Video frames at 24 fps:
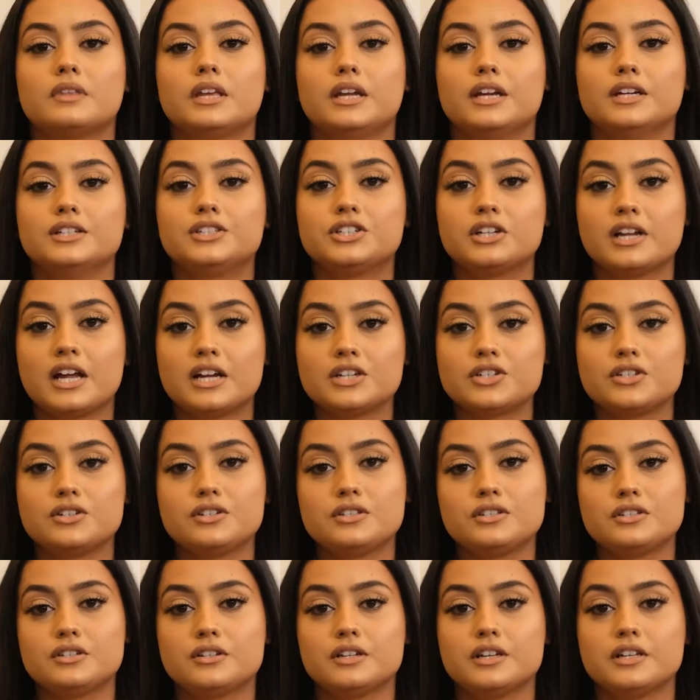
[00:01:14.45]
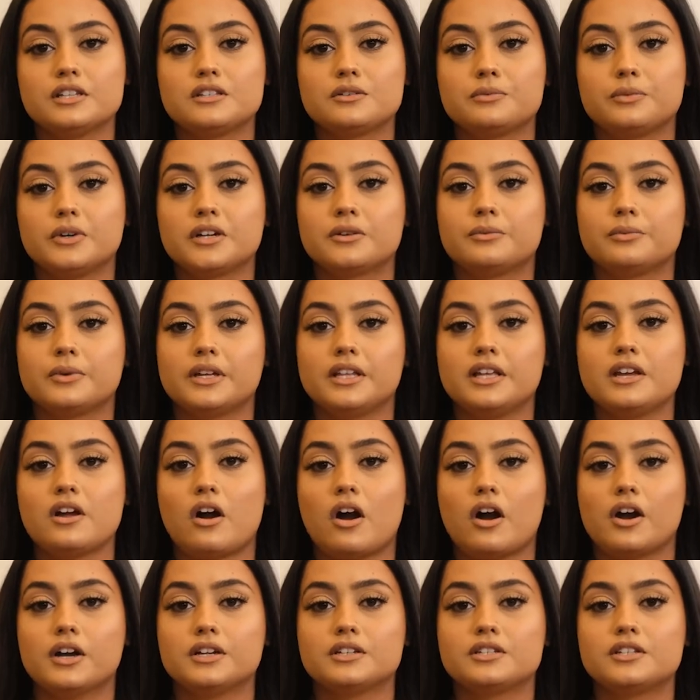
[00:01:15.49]
International students work really
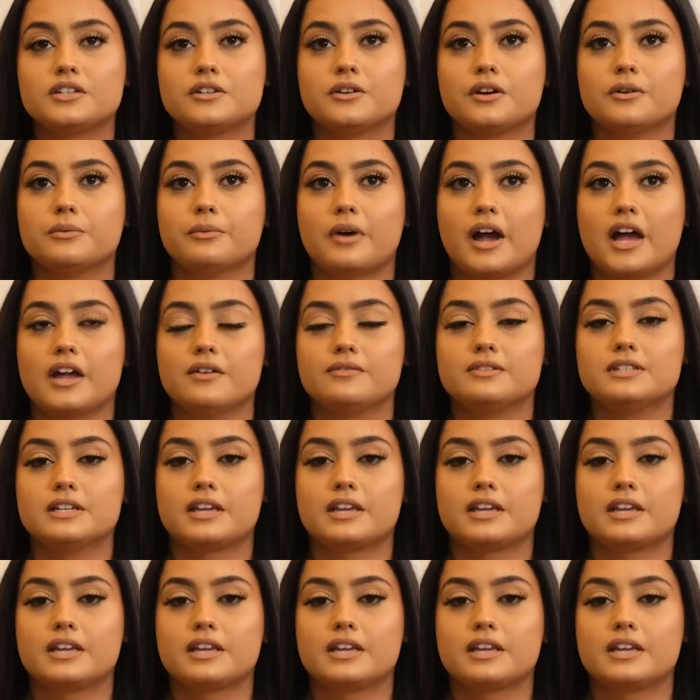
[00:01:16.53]
hard to arrive to